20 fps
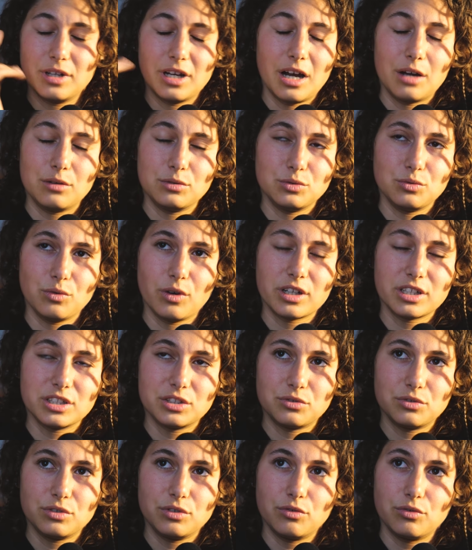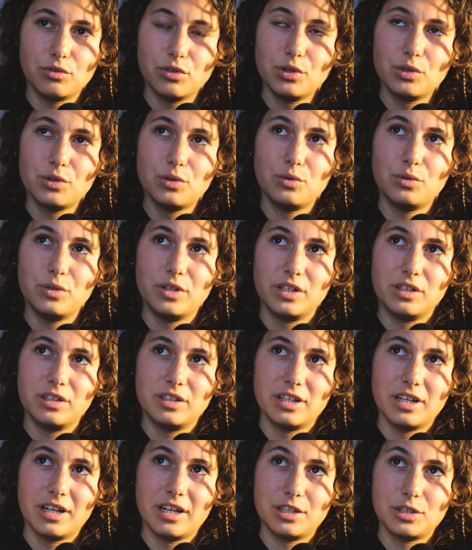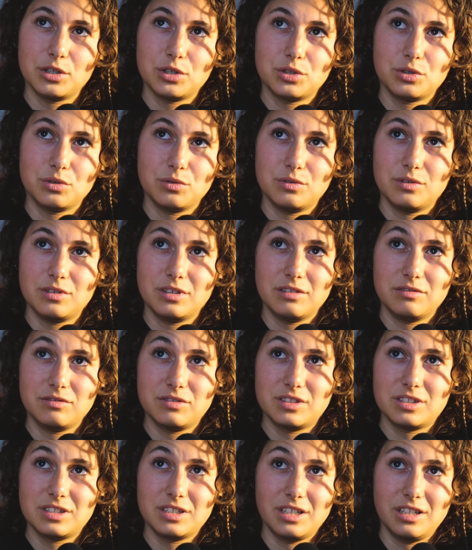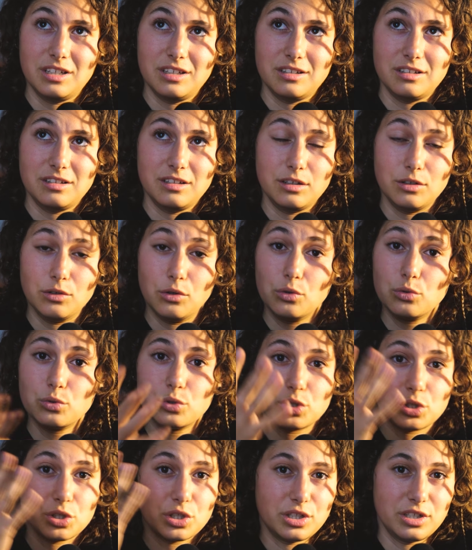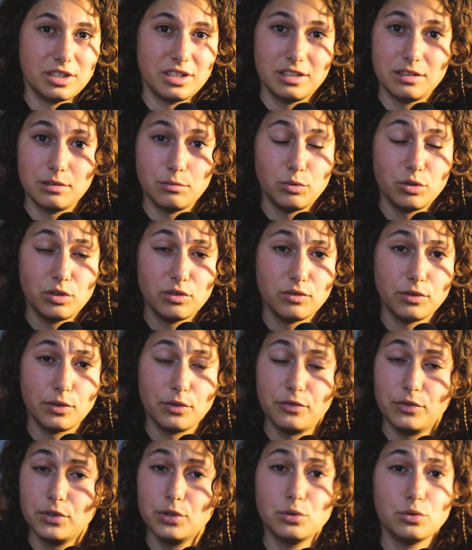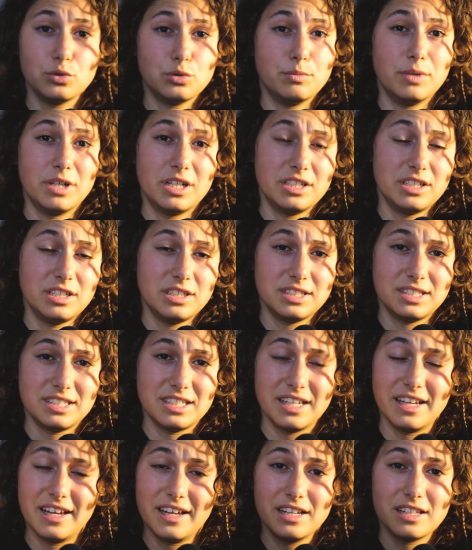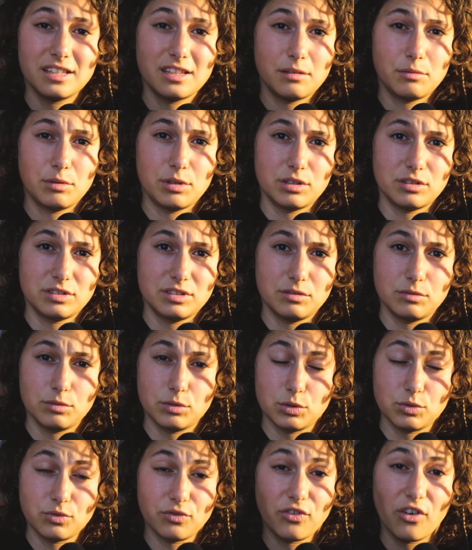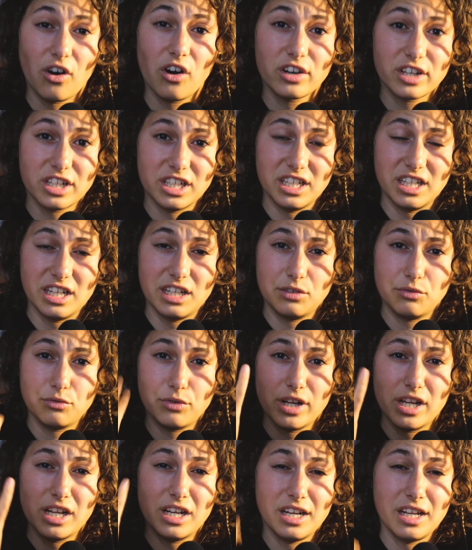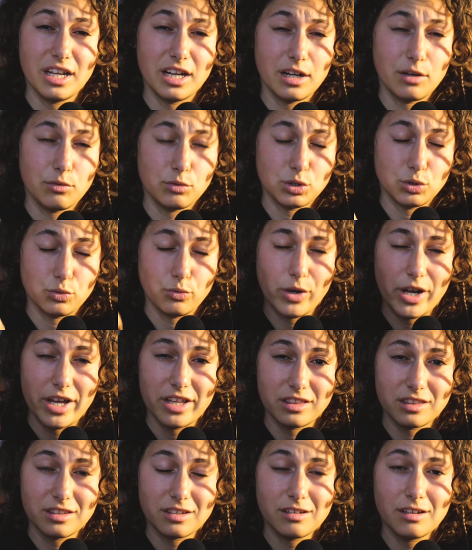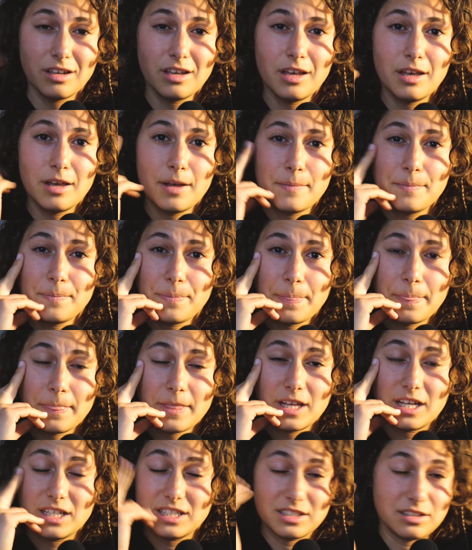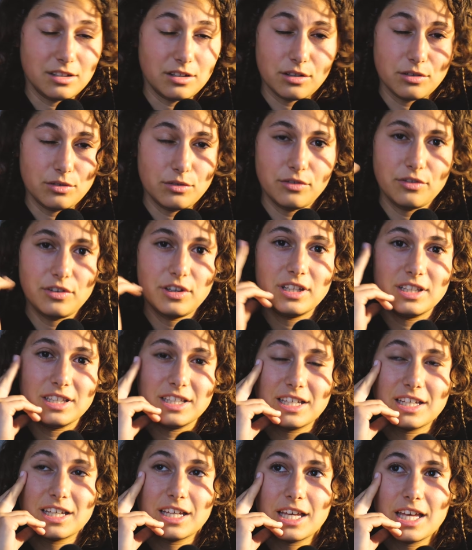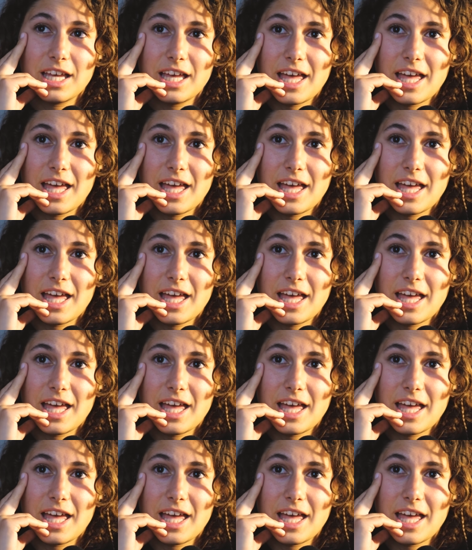I was walking through the road and I should have seen the ocean and the beautiful views, but I didn't see anything because it was foggy and rainy and I was wet. It's not a good feeling.